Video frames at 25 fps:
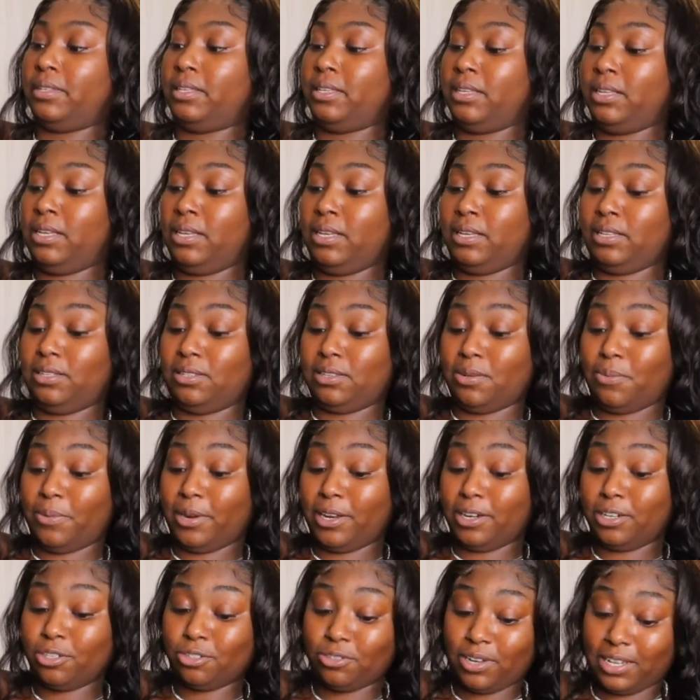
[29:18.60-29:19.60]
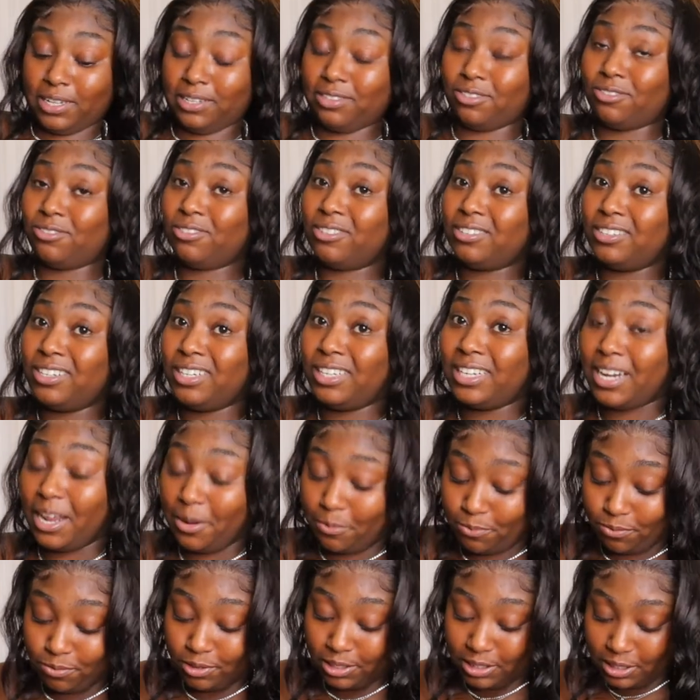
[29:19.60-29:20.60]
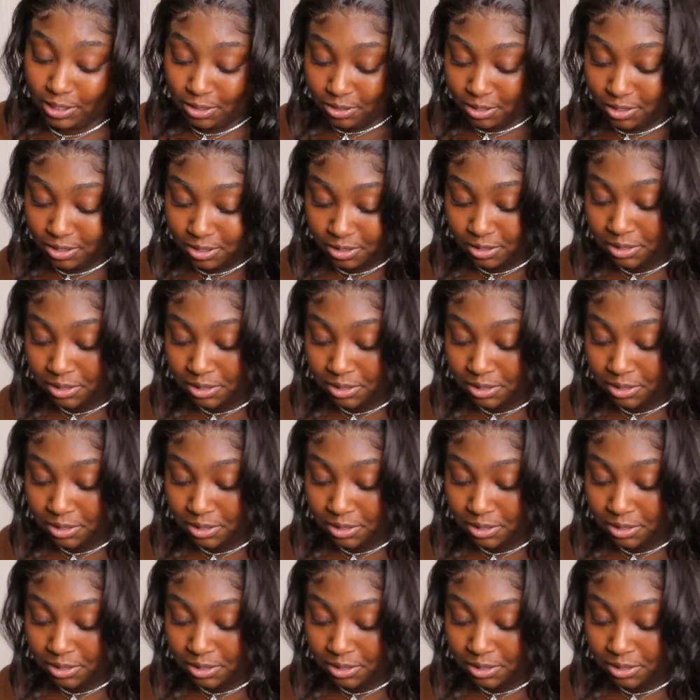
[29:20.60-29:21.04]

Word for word: So we're gonna try this on, and I really